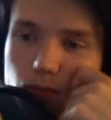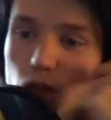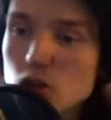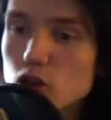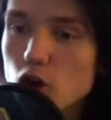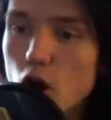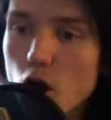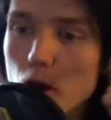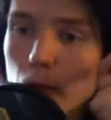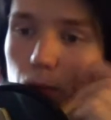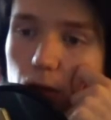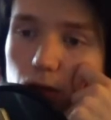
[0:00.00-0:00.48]

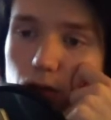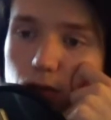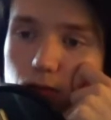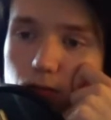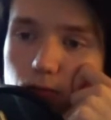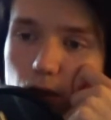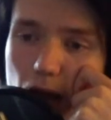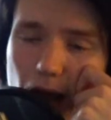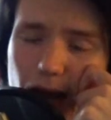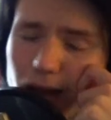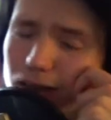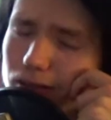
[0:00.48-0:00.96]

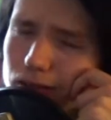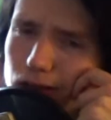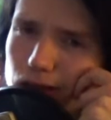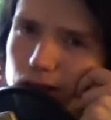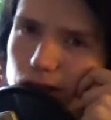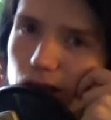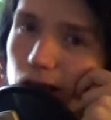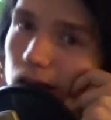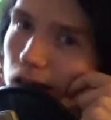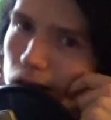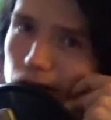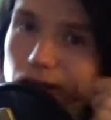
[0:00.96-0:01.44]
adorable, and
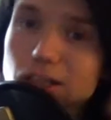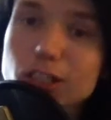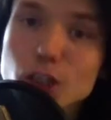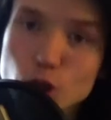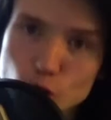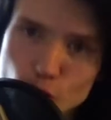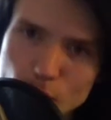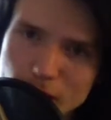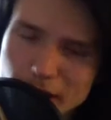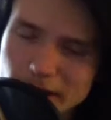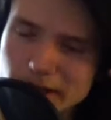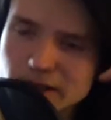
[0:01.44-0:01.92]
a little
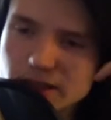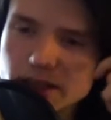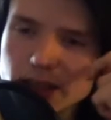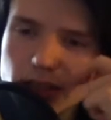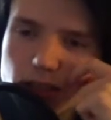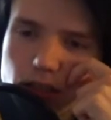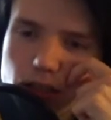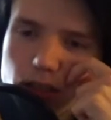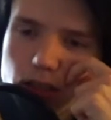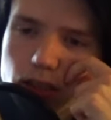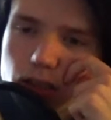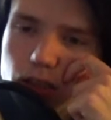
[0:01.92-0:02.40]

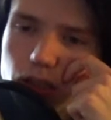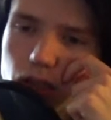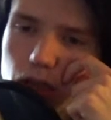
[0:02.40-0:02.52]
crazy.